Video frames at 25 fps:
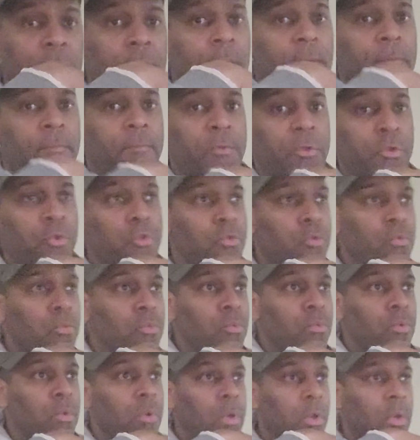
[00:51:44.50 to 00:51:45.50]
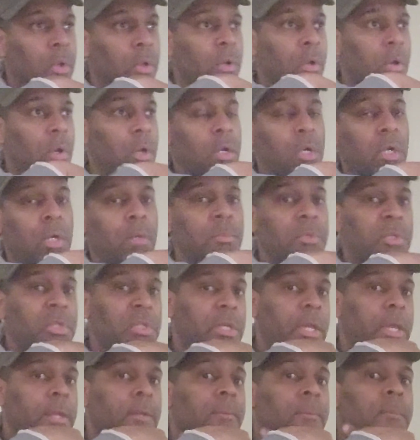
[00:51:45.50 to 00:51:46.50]
If you are
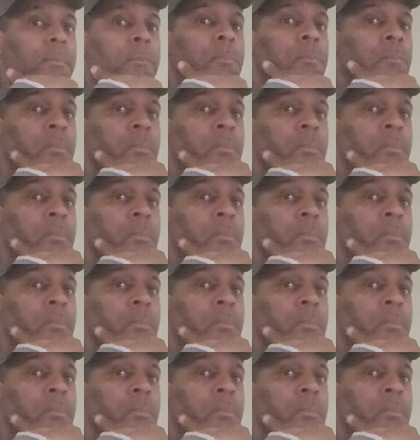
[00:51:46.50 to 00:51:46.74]
upset